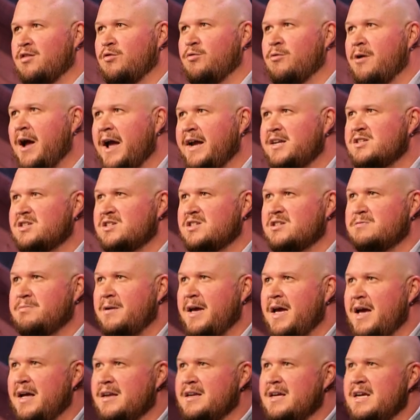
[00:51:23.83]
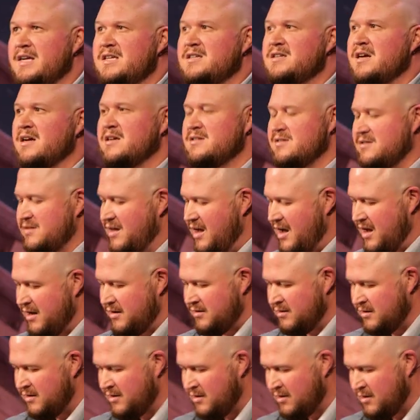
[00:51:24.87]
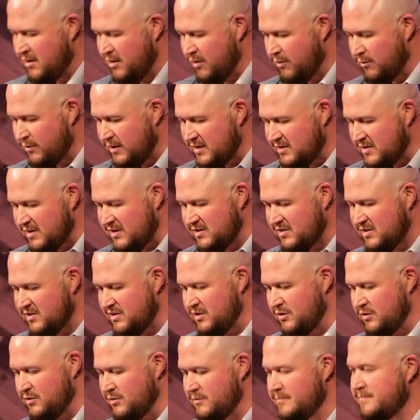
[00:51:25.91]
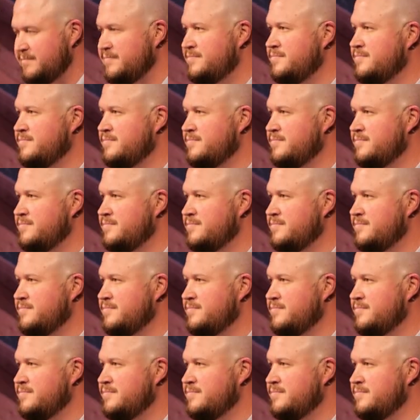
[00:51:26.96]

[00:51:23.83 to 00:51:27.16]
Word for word: the righteous man, he does not resist you.